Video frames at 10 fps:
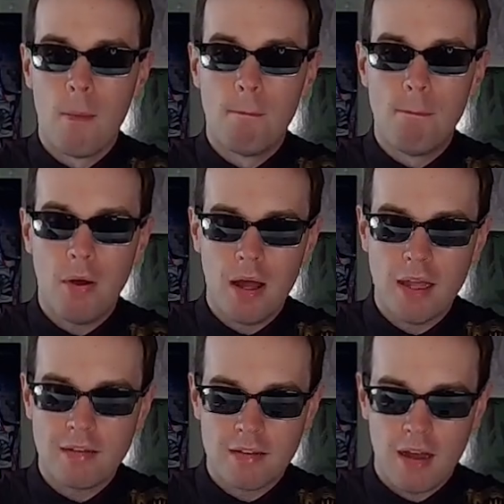
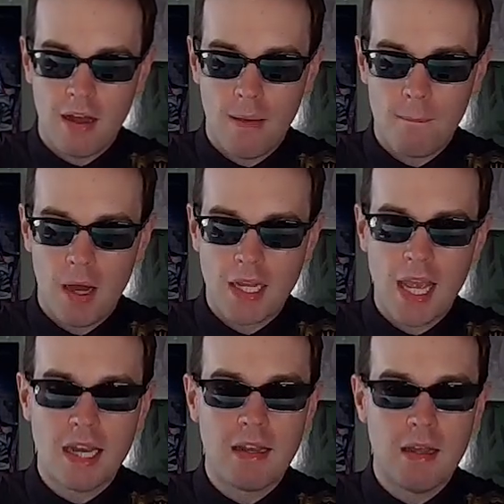But,
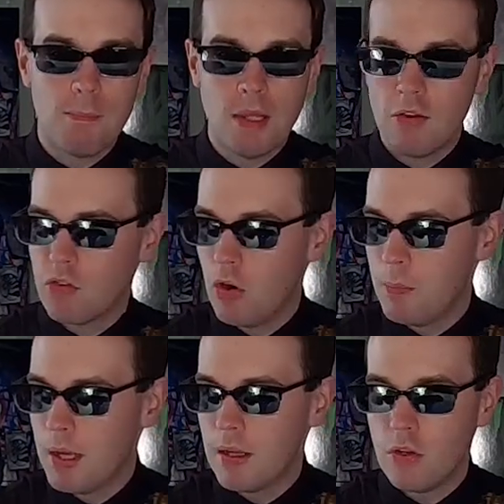again, it being so
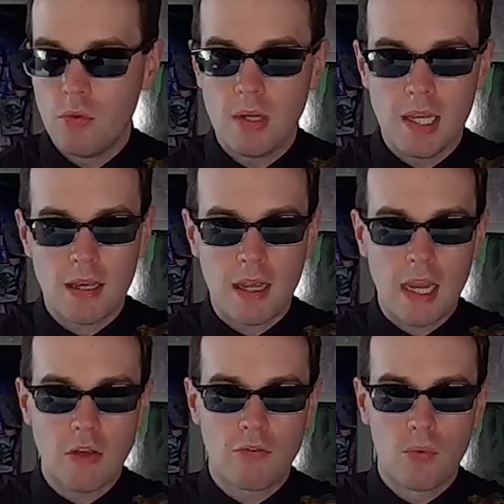big, you need a
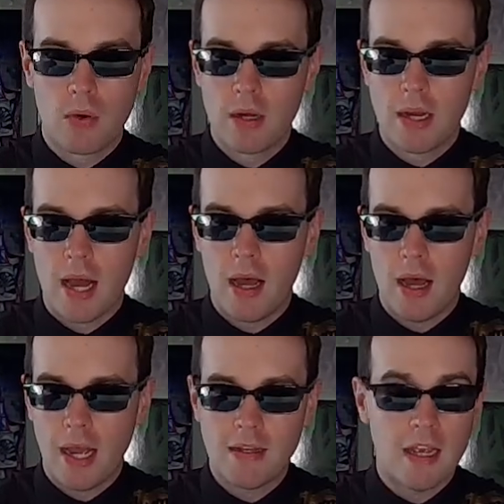case for it.
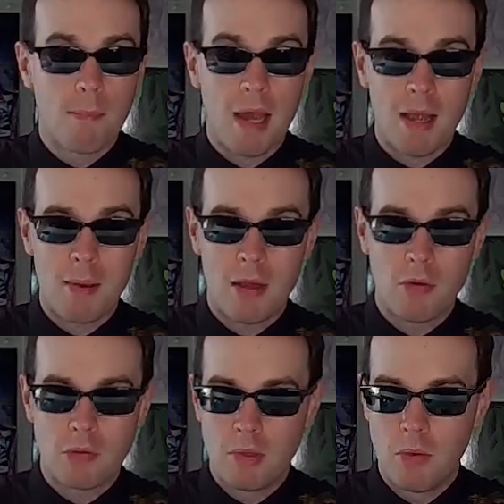I take a backpack
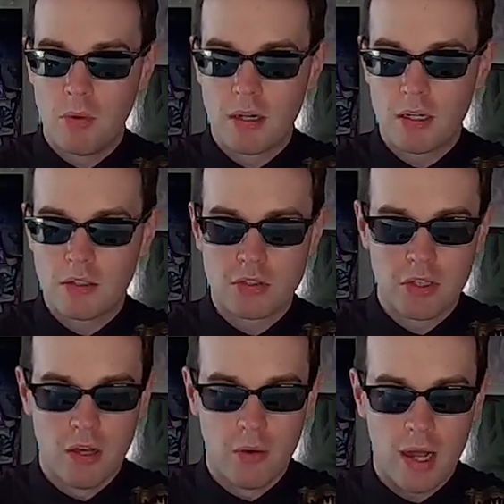with me to work,
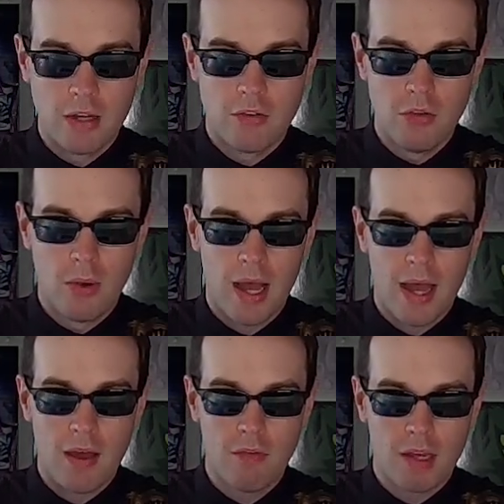so I do
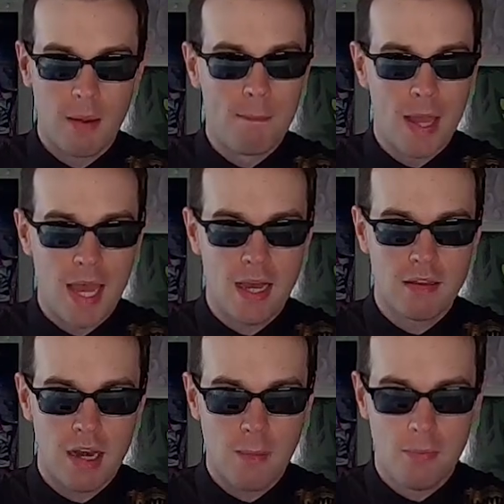have, like, a bag
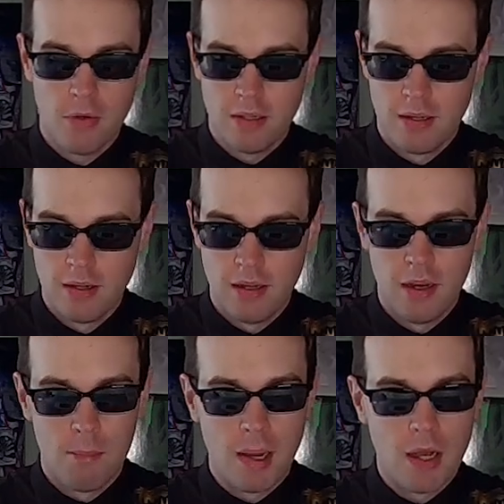that I put
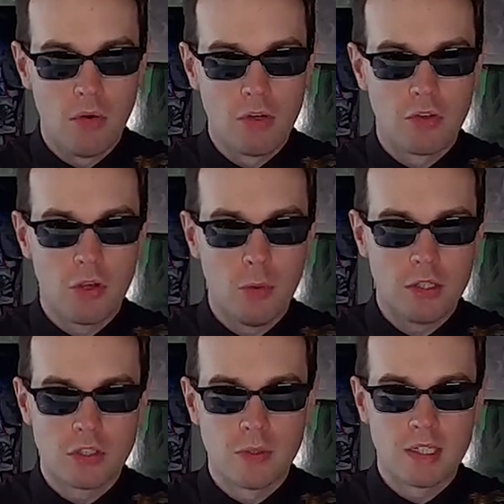my Odin 2 in,
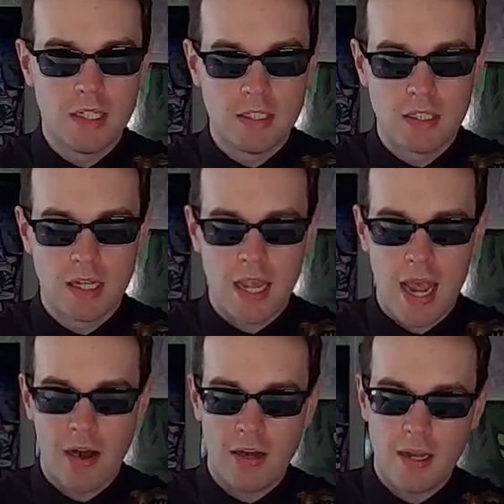so it's easy to
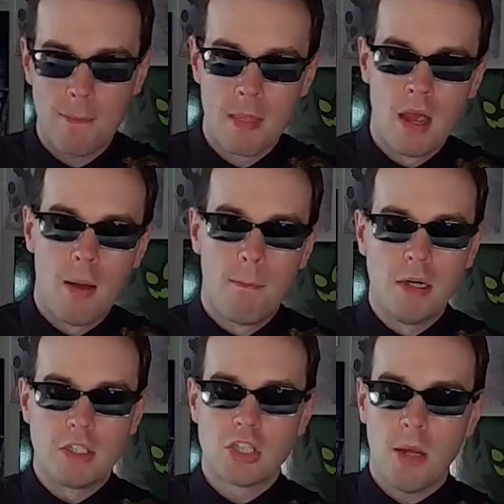carry.
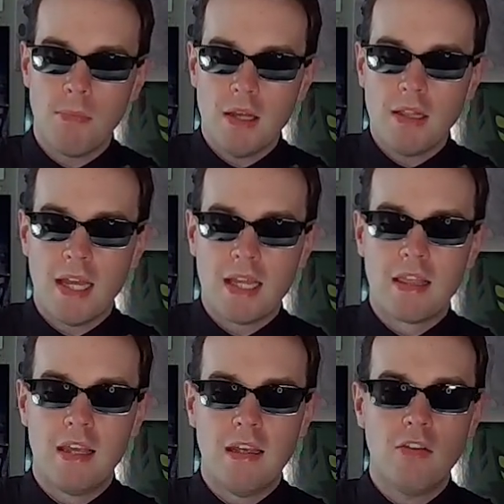But something like
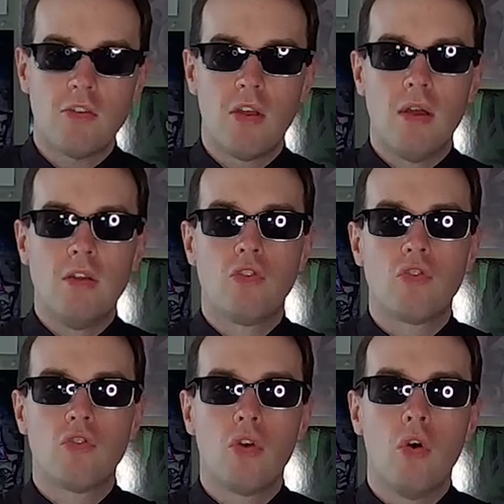this is
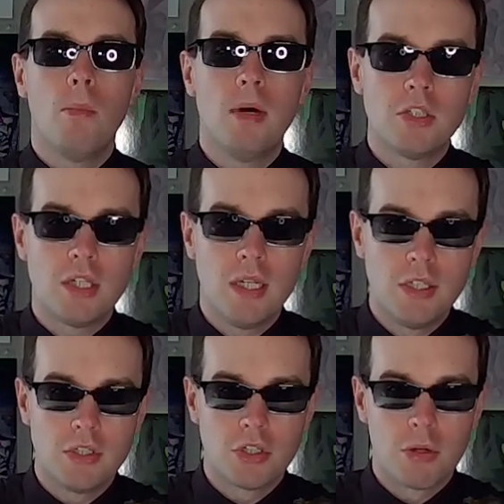so much
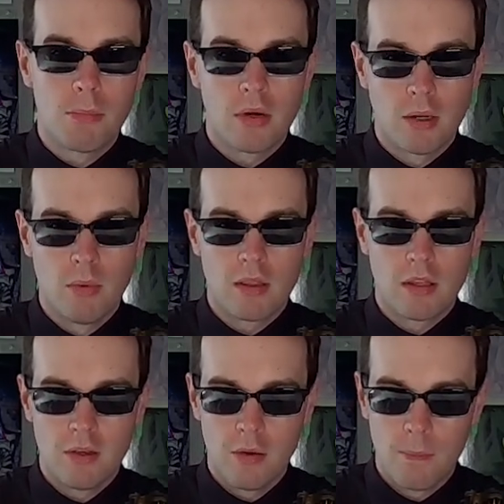easier to bring with you.